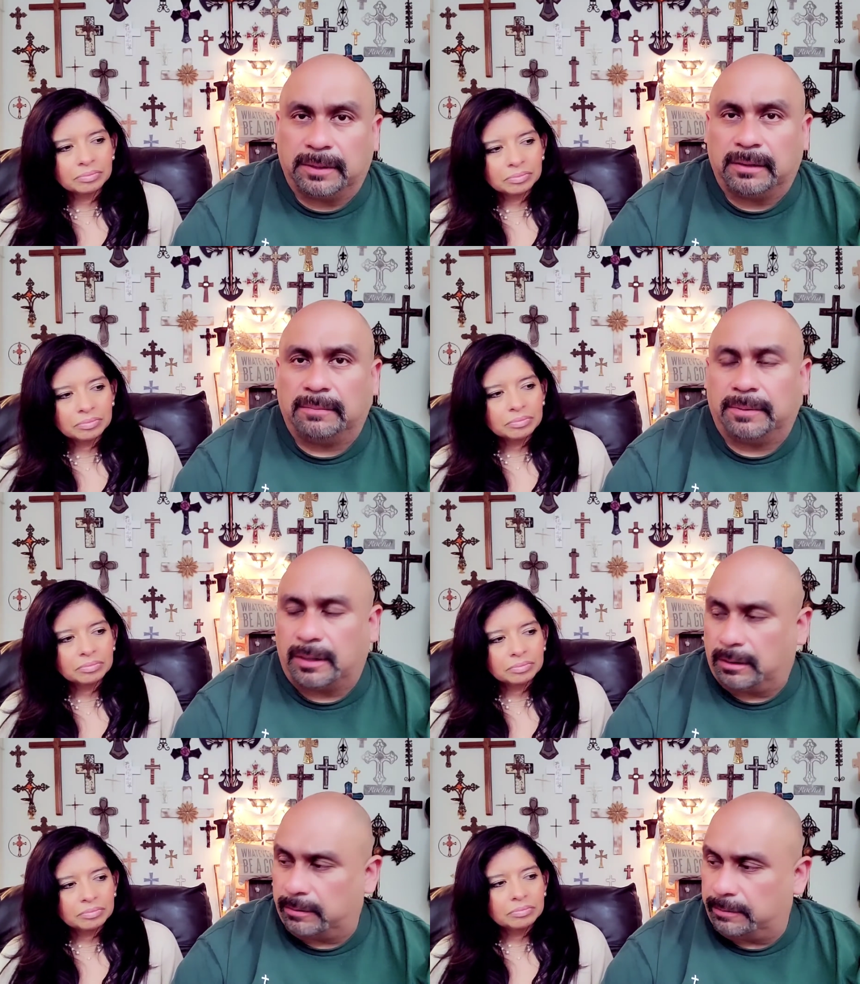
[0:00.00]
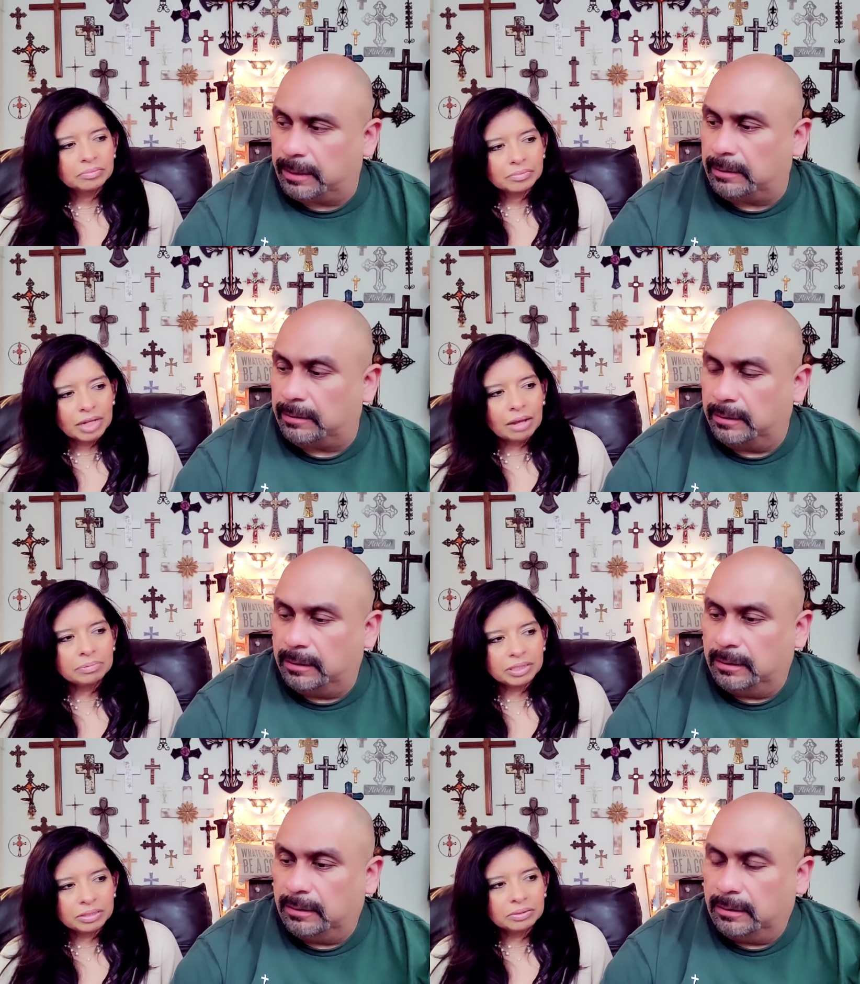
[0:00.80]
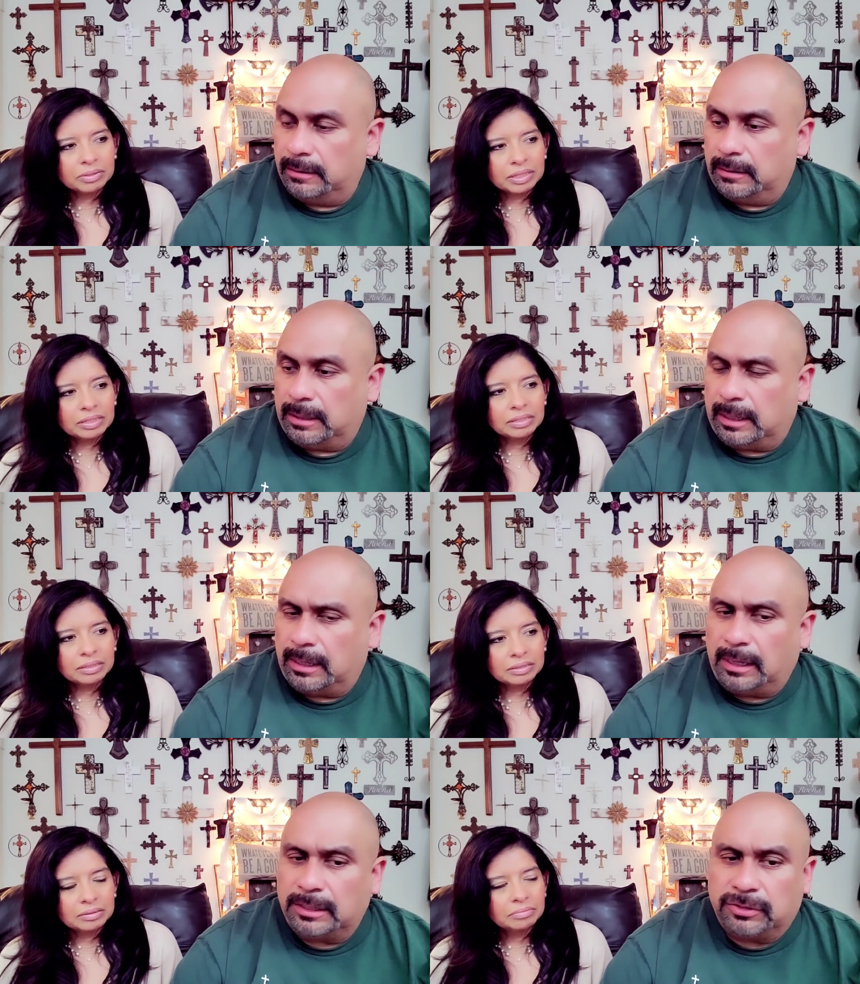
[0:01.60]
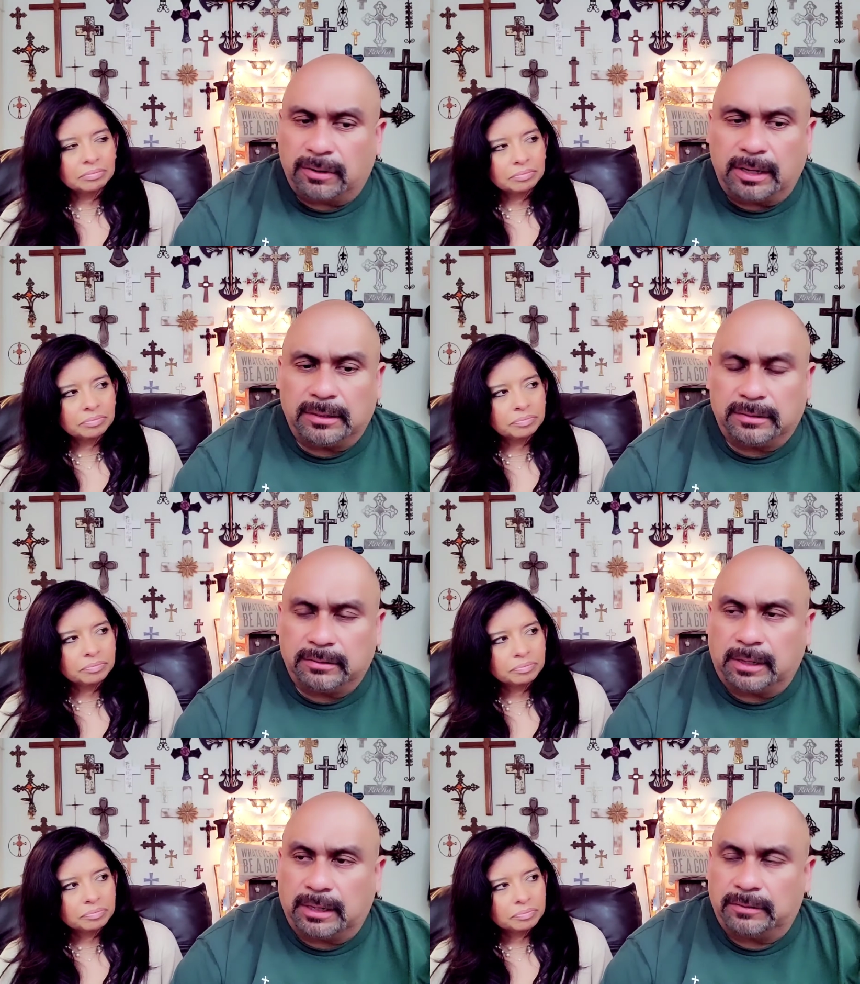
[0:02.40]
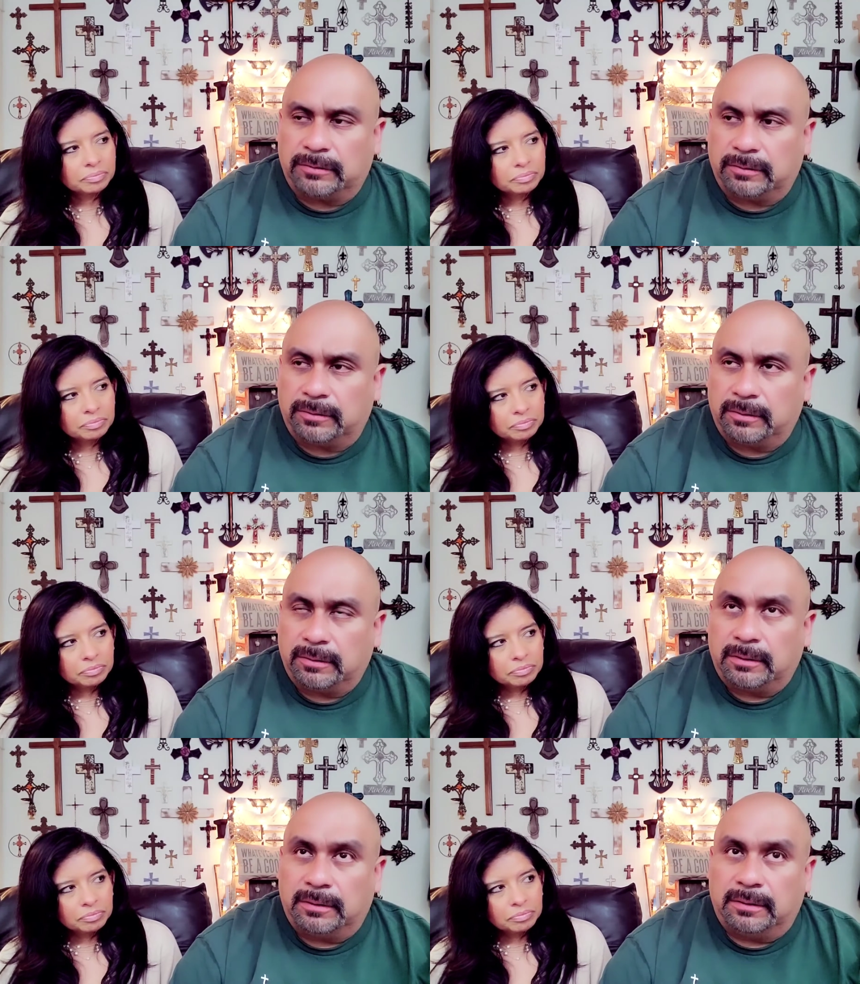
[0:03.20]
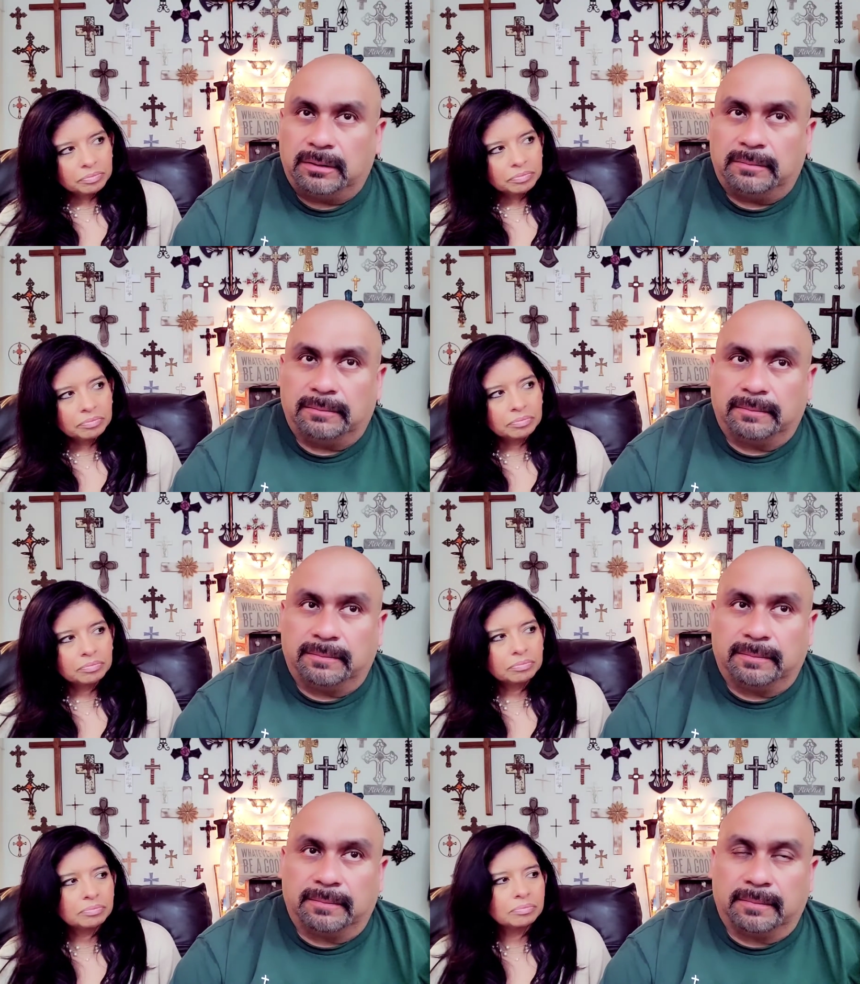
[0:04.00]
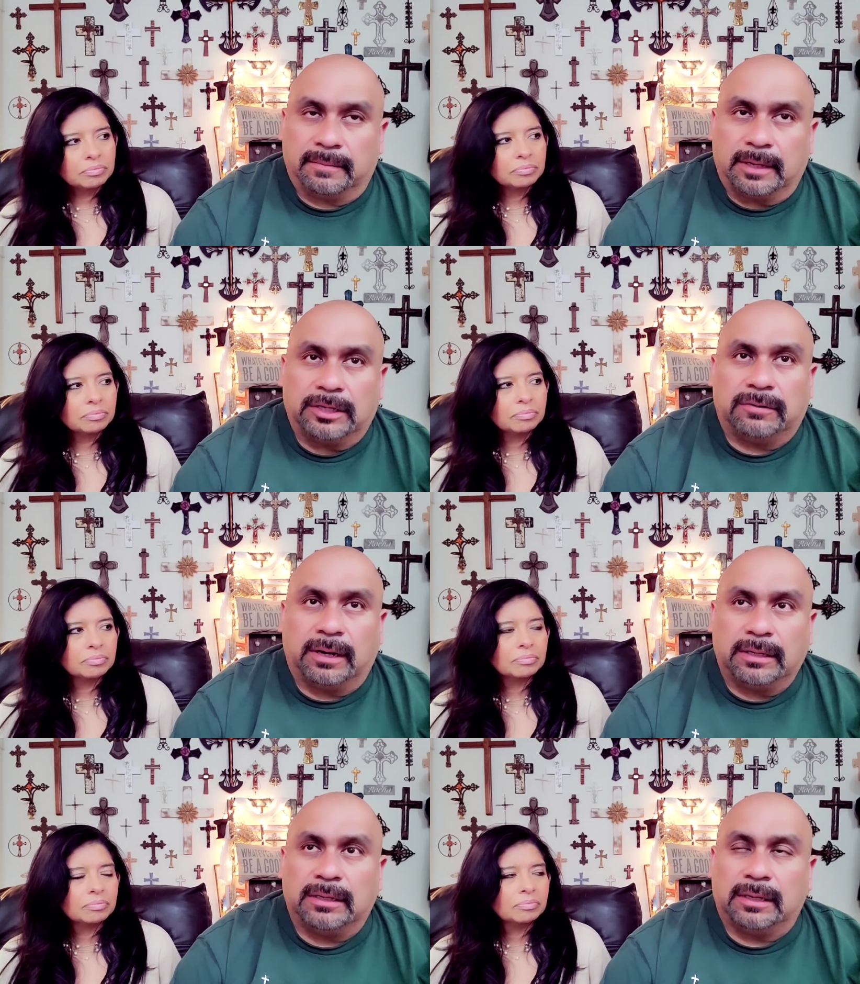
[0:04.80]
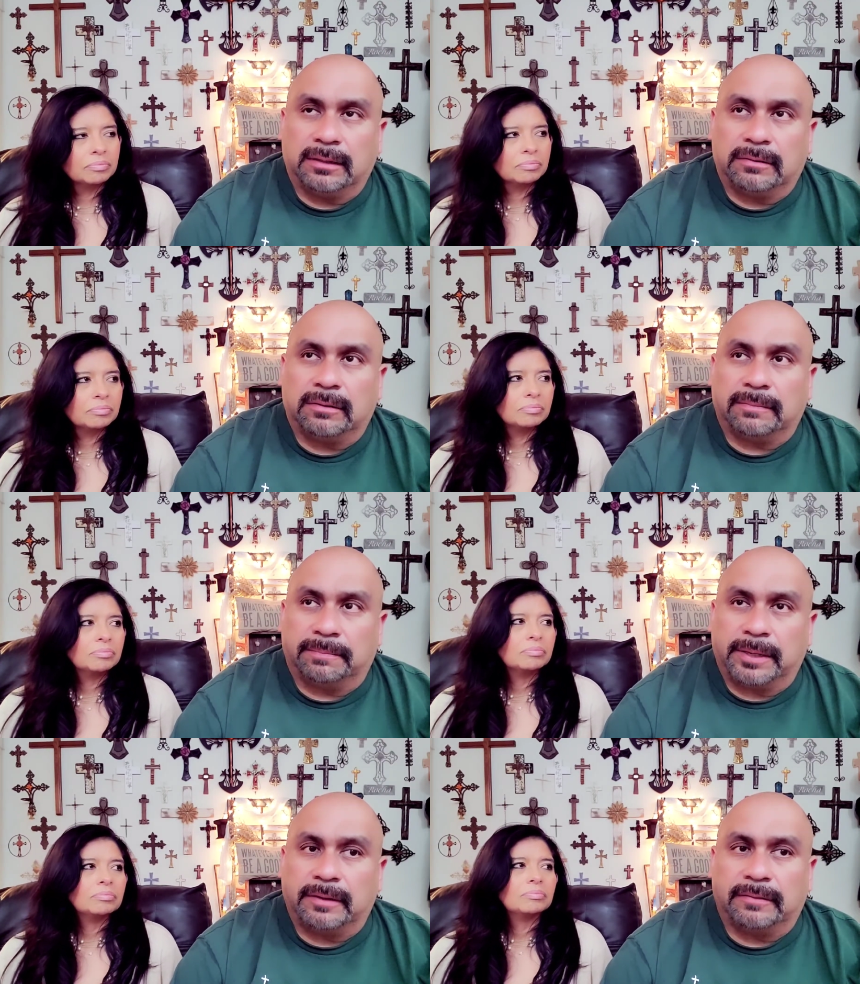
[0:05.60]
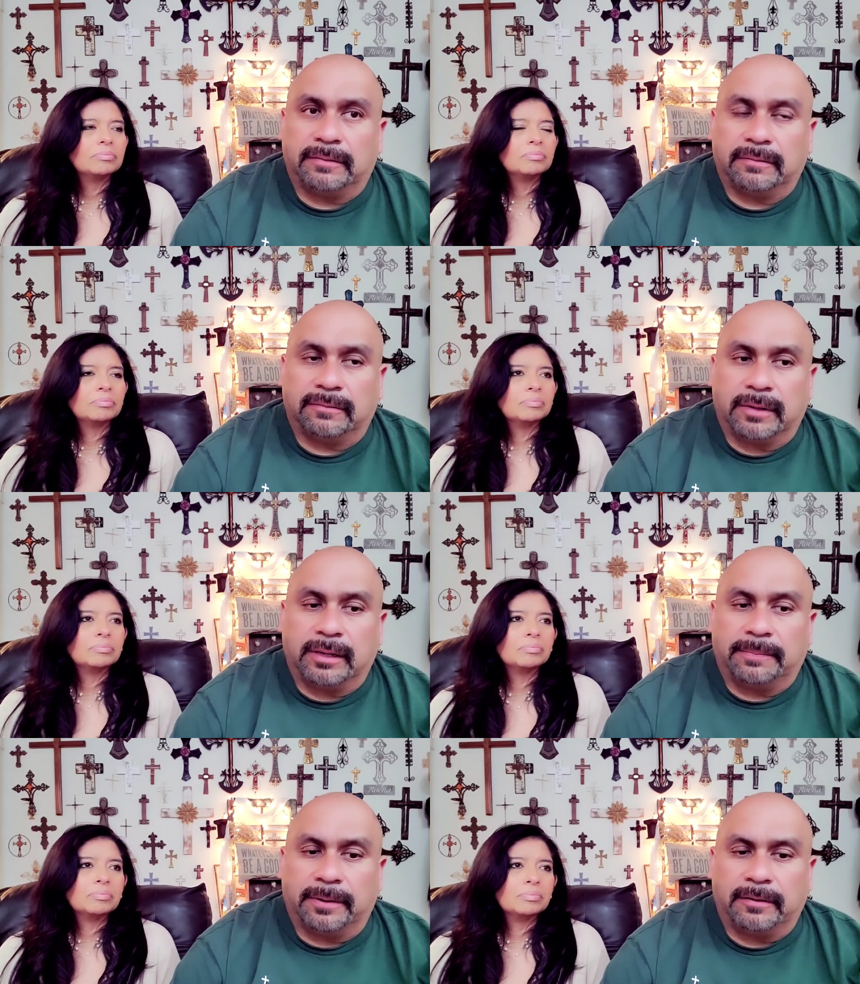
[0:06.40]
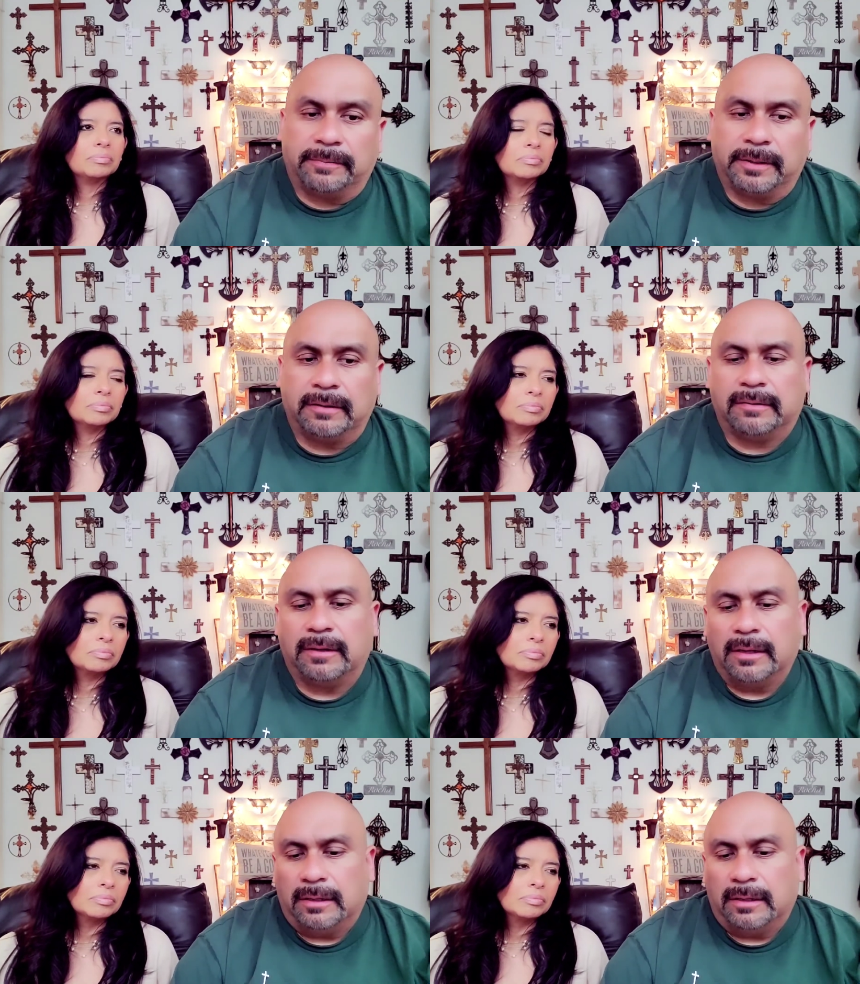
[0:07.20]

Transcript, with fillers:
Speaker 1: about and ponder about.
Speaker 2: Absolutely.
Speaker 1: And and I tried to answer, I tried to answer the best way I possible. Because